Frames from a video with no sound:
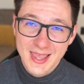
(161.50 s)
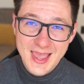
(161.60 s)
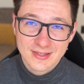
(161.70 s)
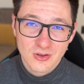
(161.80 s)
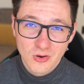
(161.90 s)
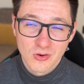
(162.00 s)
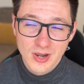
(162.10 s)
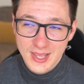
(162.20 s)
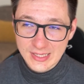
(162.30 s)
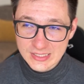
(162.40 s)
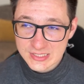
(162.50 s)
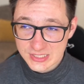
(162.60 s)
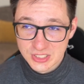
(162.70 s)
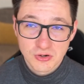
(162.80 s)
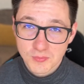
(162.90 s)
at all, like
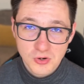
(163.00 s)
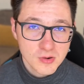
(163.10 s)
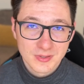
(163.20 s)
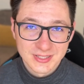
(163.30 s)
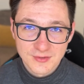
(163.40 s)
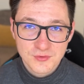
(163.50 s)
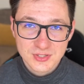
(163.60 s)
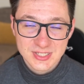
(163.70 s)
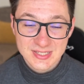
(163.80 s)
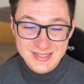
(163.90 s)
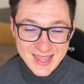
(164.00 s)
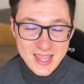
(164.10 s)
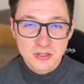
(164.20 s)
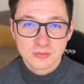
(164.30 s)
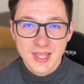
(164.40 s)
zero probably differences. Day
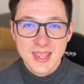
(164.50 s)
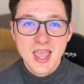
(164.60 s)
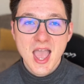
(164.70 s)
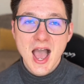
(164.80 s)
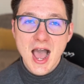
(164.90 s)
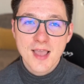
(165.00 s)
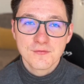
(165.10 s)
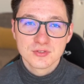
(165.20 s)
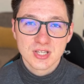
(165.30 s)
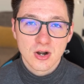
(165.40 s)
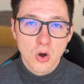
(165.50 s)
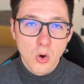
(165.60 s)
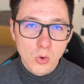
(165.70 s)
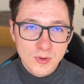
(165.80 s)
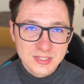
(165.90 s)
to day, iPhones are
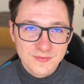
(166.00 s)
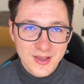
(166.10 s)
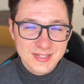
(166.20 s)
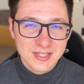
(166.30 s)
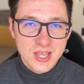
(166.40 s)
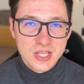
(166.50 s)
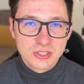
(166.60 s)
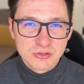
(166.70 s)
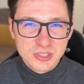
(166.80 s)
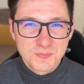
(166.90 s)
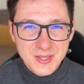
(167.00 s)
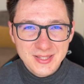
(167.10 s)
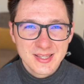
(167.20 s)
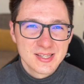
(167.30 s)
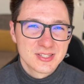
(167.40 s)
always fast, so
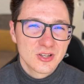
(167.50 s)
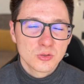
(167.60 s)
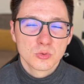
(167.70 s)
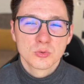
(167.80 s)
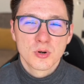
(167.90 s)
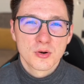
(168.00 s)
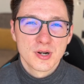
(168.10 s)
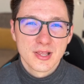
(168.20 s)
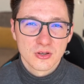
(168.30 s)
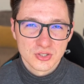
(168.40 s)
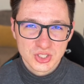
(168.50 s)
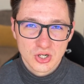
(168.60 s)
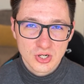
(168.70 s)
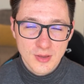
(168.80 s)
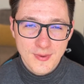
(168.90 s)
speed is not what we're really
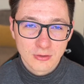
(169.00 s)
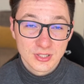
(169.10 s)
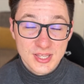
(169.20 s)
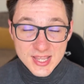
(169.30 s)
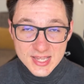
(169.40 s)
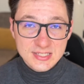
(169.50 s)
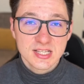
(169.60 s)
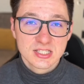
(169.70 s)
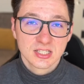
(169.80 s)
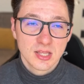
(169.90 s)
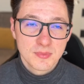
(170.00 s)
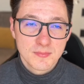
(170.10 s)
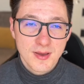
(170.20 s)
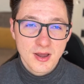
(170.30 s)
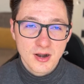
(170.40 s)
concerned about. Yes, it's gonna be
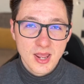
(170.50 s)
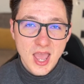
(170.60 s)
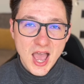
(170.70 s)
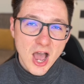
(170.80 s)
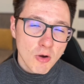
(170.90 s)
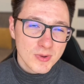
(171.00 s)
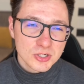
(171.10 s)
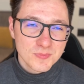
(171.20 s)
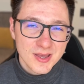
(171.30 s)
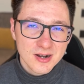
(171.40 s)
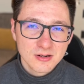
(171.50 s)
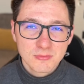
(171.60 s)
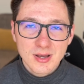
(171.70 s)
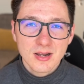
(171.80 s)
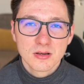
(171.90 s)
better. How much better?
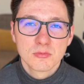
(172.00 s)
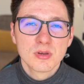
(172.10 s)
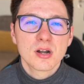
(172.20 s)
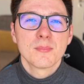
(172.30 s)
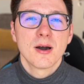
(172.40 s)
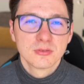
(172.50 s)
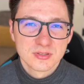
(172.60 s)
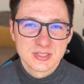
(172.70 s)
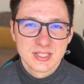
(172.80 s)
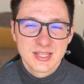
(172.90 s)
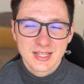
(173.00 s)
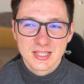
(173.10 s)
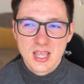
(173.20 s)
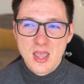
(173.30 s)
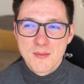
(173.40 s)
Well, we are about to see that,
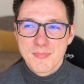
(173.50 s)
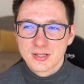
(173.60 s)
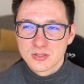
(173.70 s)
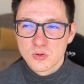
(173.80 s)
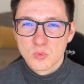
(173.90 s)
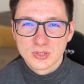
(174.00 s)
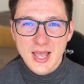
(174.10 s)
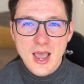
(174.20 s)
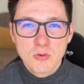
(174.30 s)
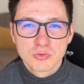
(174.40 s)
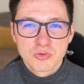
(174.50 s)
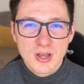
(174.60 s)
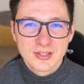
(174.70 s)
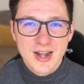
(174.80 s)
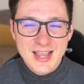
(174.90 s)
but what I would
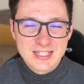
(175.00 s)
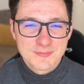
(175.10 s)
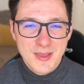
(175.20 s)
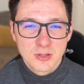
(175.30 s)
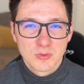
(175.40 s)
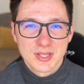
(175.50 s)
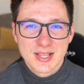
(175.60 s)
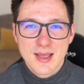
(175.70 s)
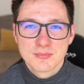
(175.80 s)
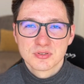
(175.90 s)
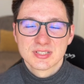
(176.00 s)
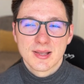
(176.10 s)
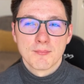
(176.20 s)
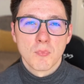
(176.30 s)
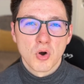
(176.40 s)
rather expect when it comes to some
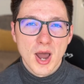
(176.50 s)
more